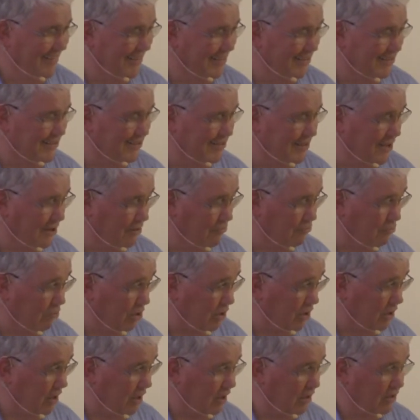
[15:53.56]
It's not
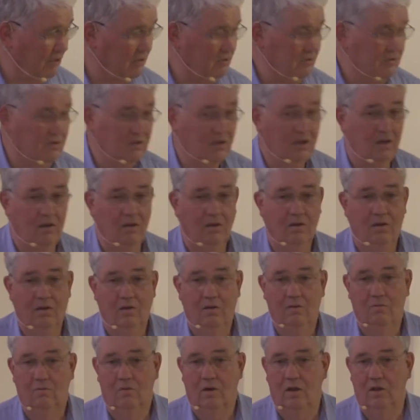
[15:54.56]
working, you see.
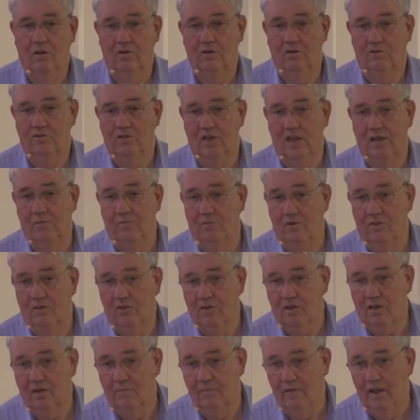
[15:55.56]
Well, the same
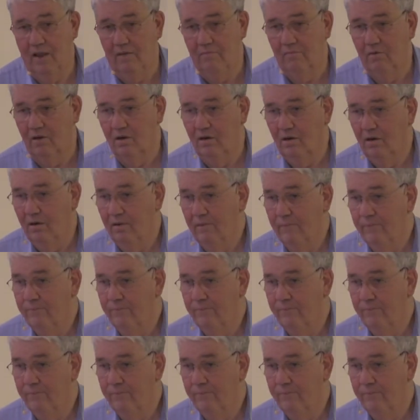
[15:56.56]
with the commandment.